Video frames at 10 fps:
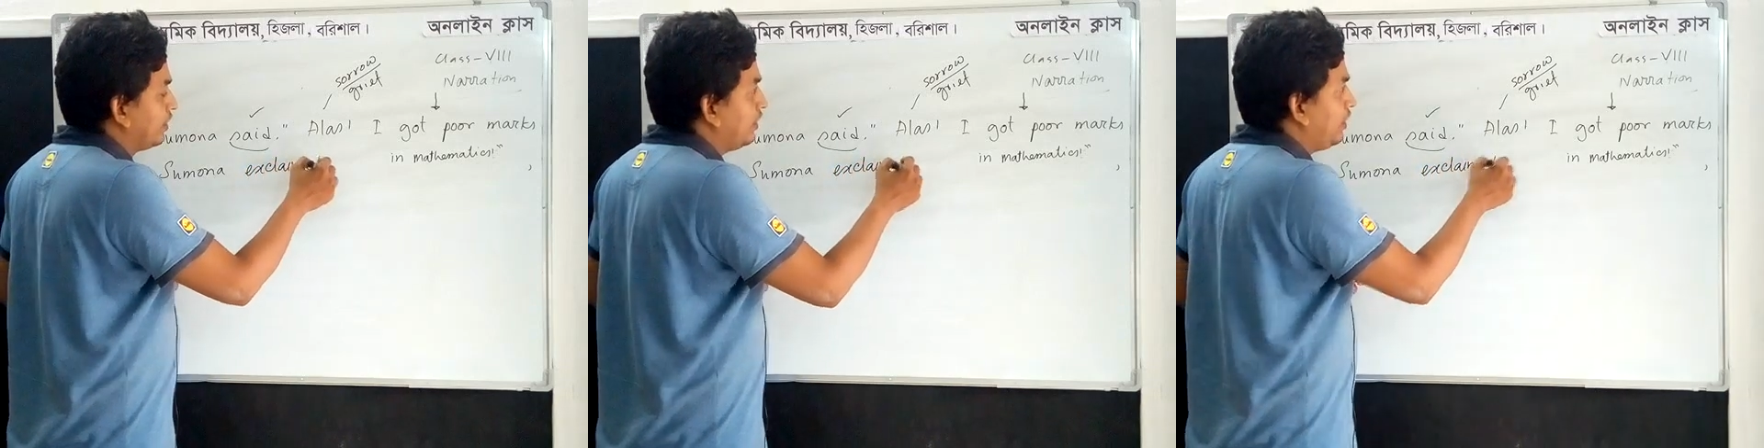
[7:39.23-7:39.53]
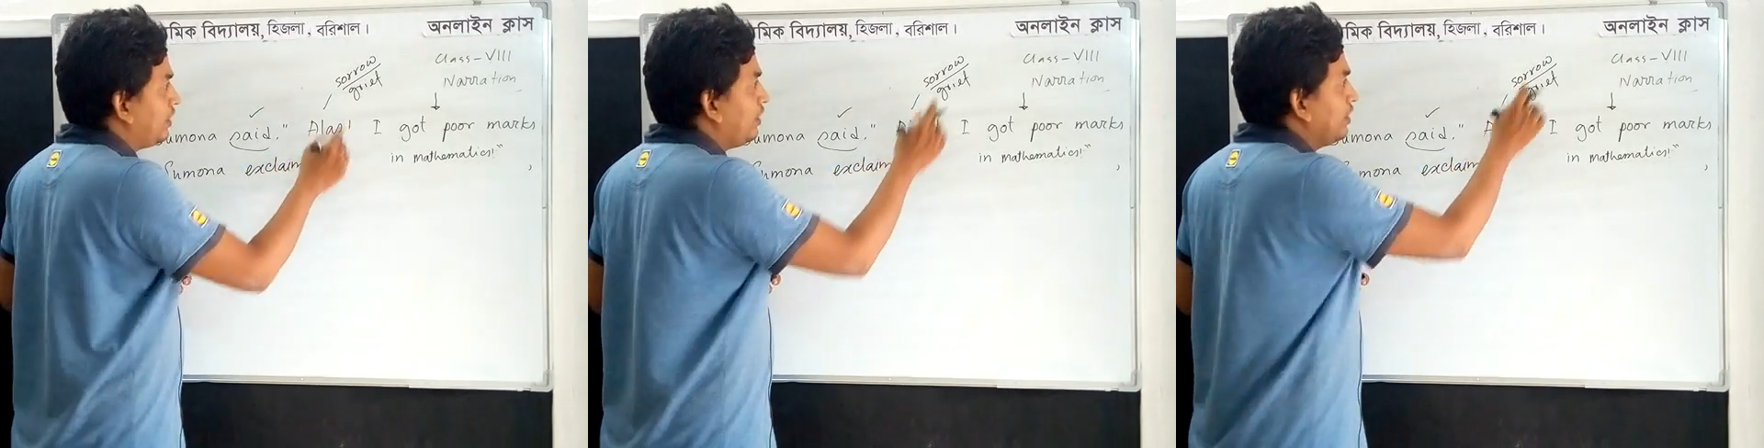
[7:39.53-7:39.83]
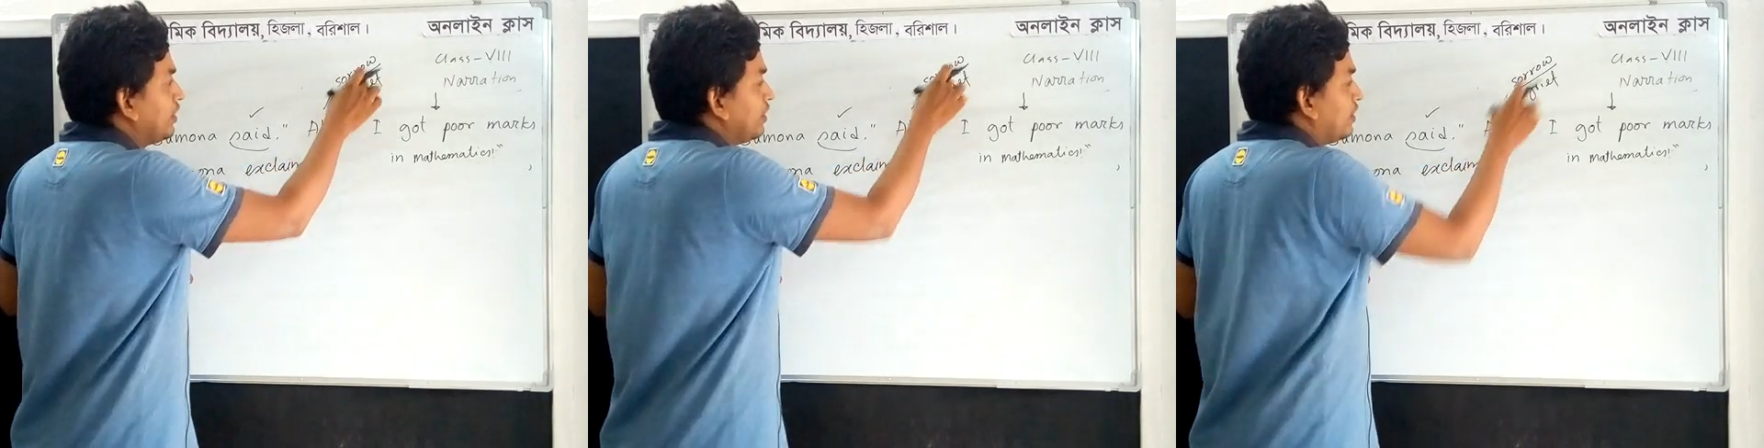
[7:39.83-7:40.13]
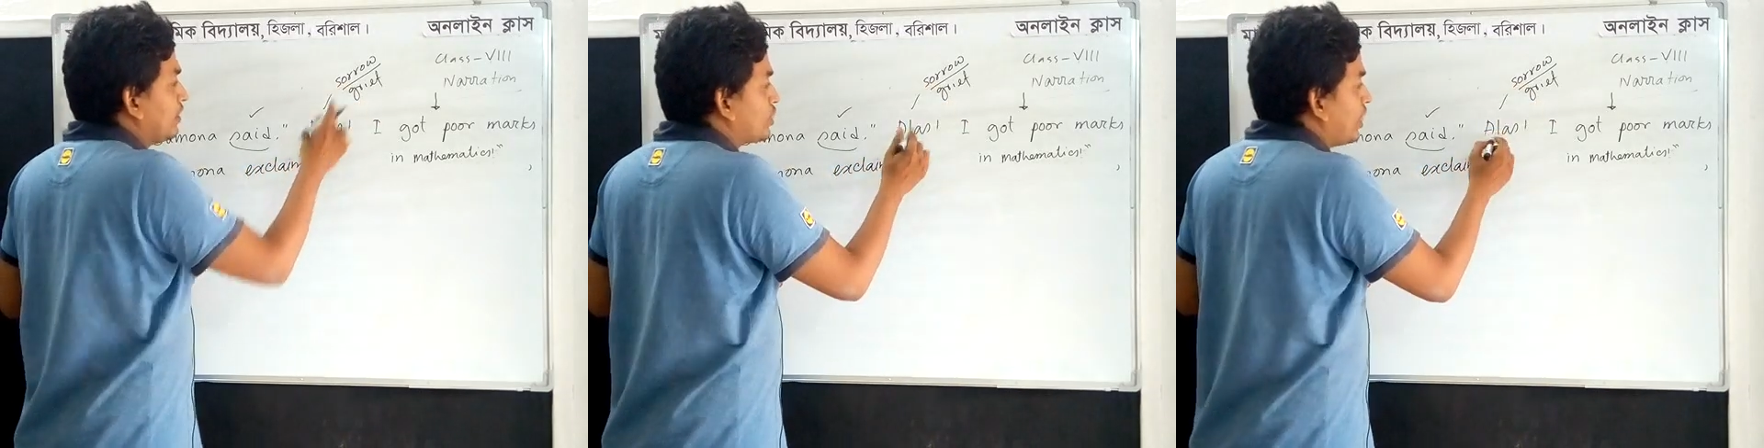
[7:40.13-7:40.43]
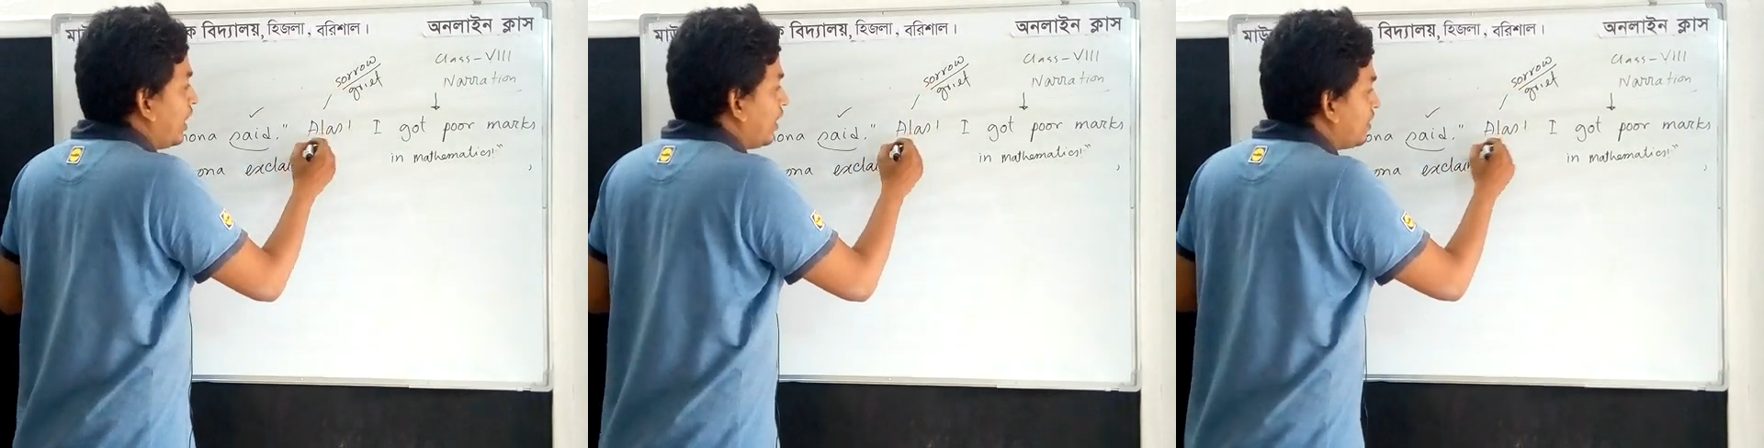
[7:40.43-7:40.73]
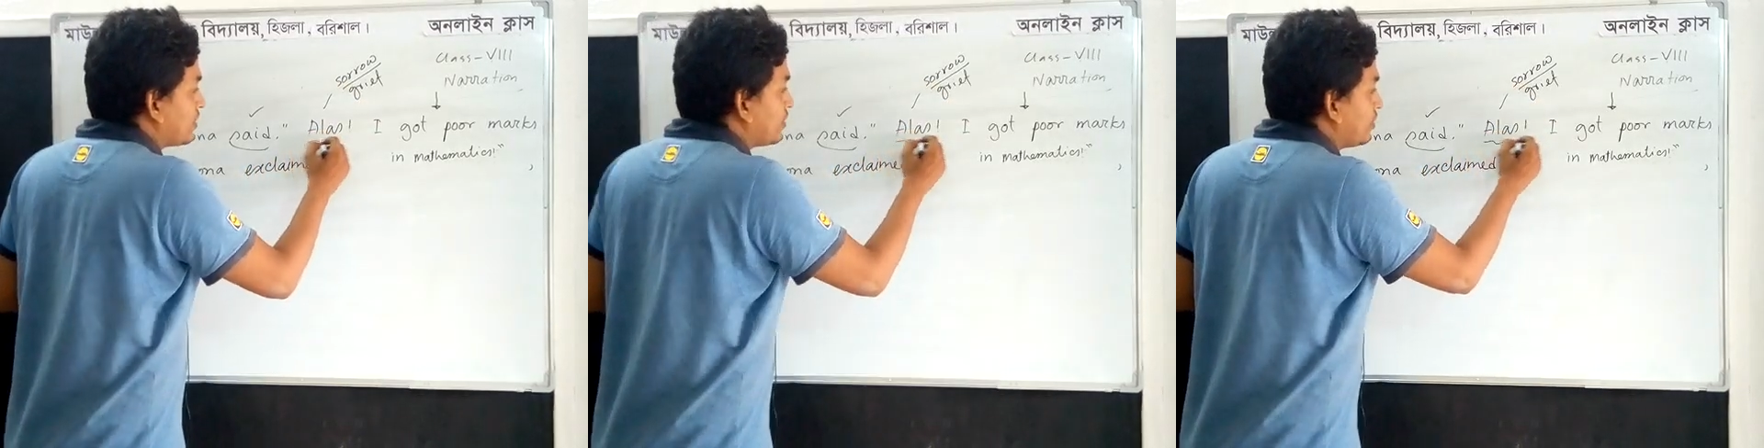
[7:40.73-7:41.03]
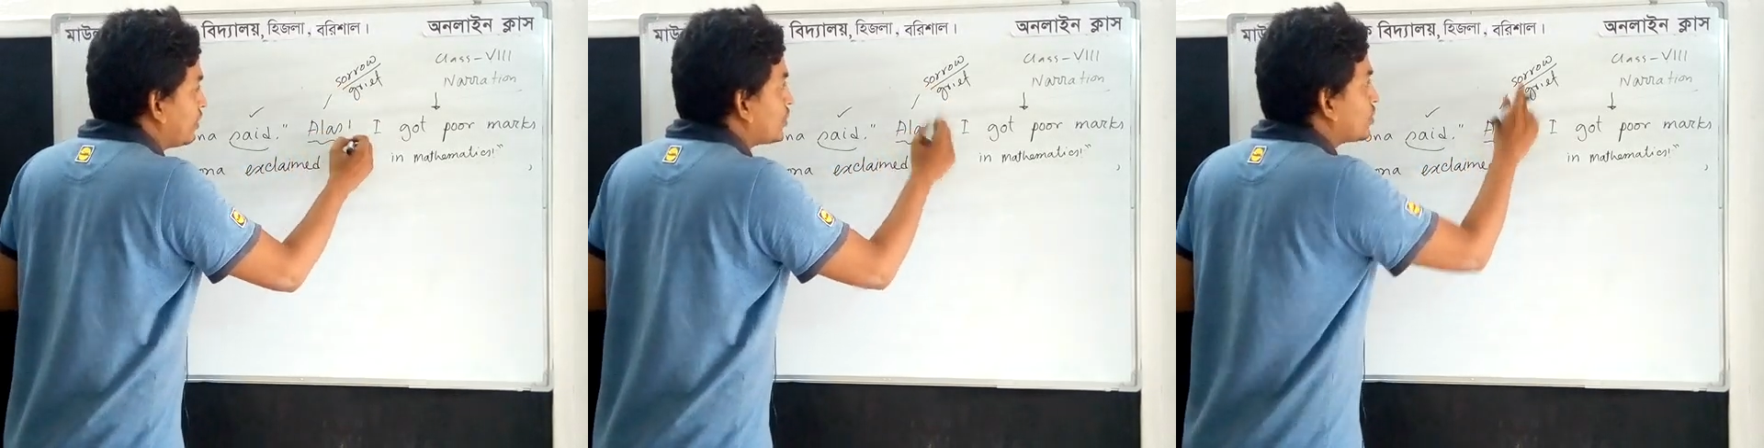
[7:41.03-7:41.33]
Here, alas
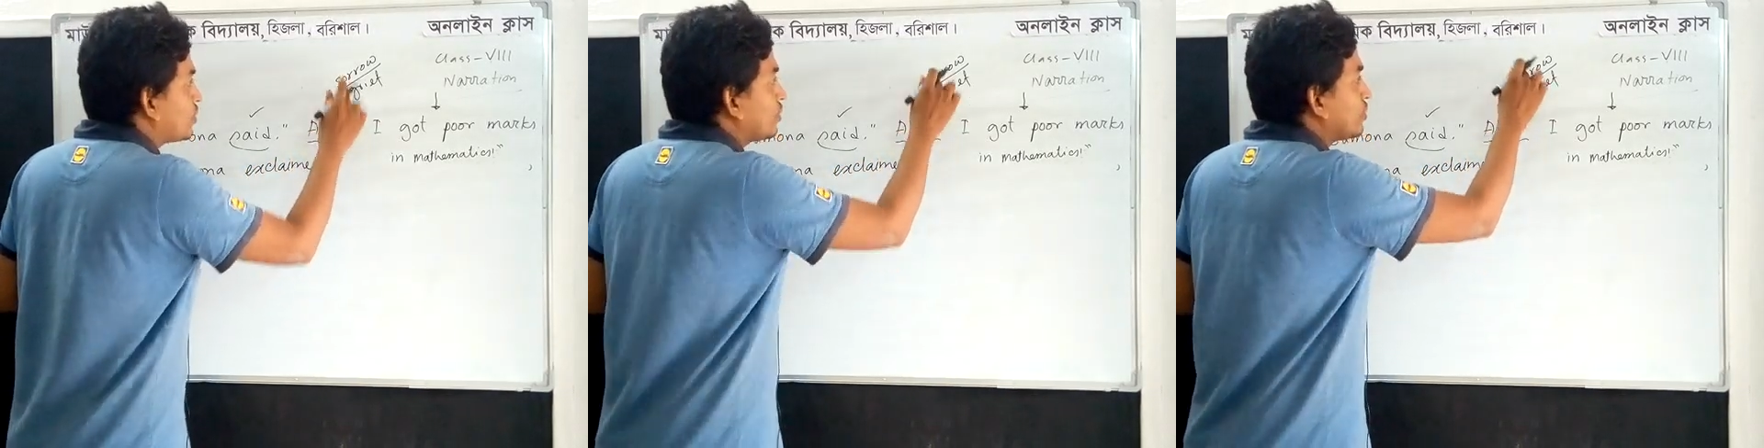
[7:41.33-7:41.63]
denotes